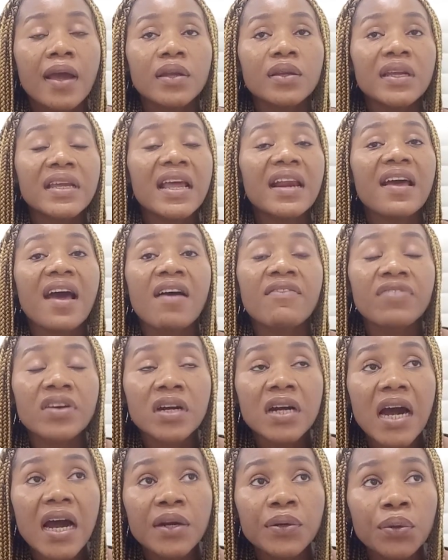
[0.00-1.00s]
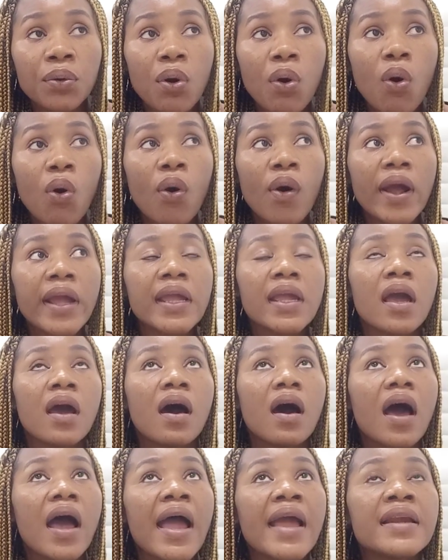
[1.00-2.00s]
you get avocado oil,
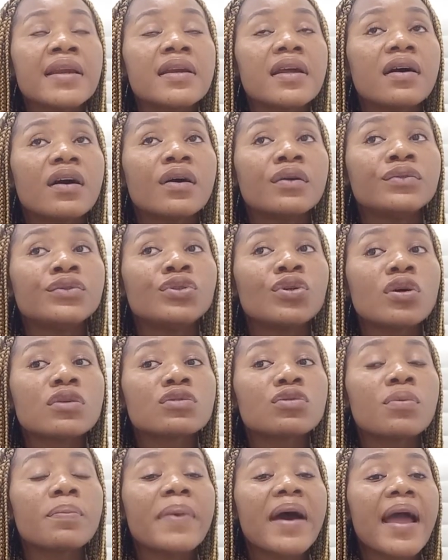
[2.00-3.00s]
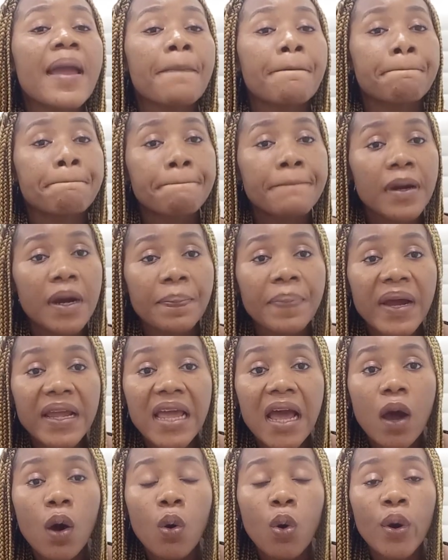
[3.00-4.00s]
and you also buy
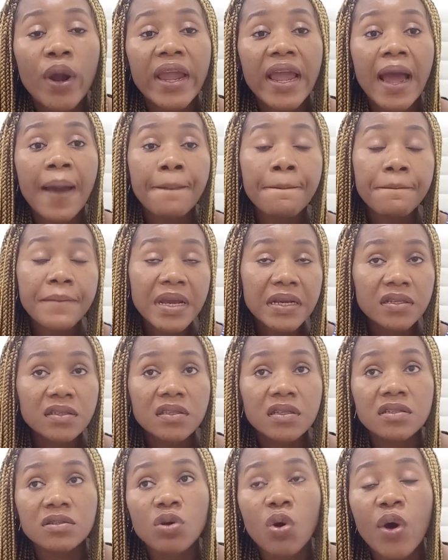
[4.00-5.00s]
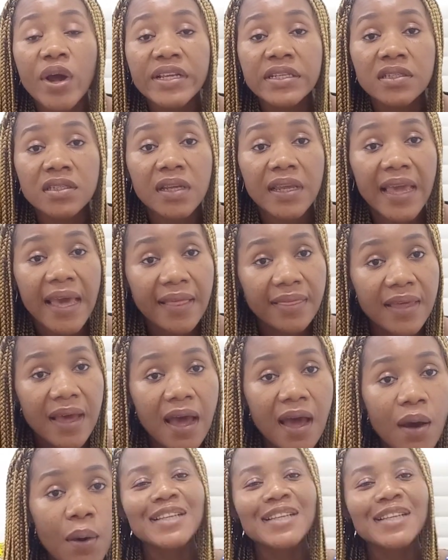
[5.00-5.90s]
papaya oil and mix these oils together.